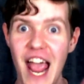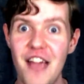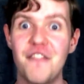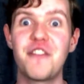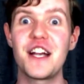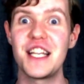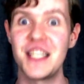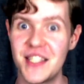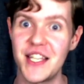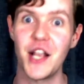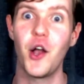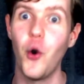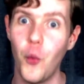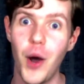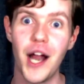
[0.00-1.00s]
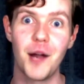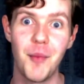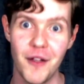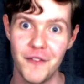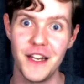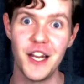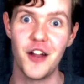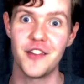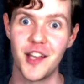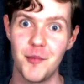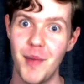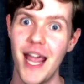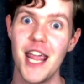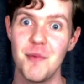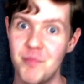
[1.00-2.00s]
every single one of my videos I
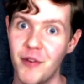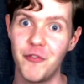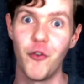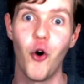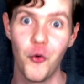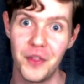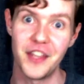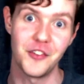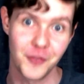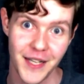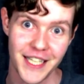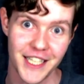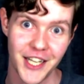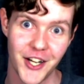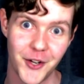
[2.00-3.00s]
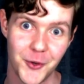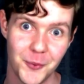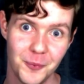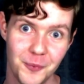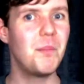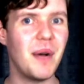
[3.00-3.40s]
made before this video.